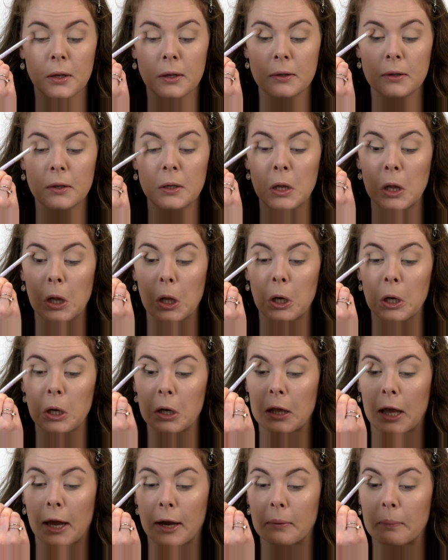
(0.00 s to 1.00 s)
doesn't look
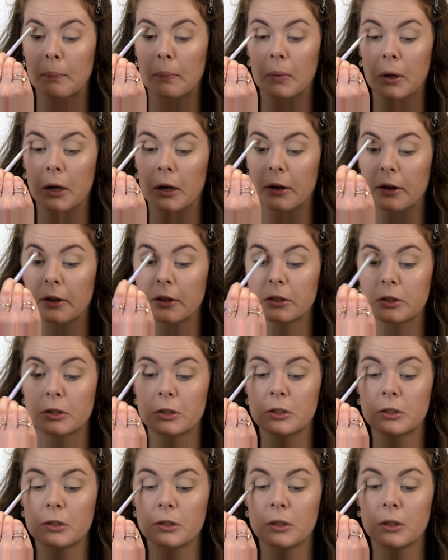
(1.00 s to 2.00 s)
like
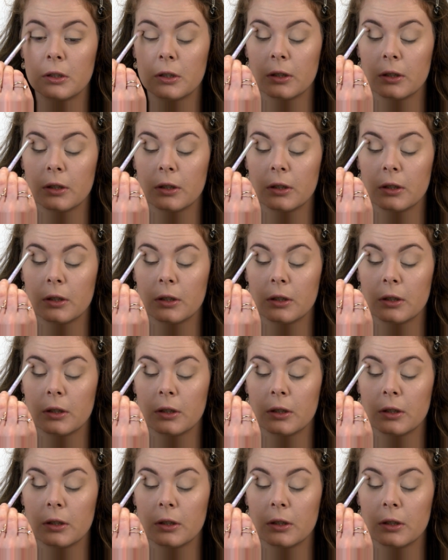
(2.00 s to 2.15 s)
much.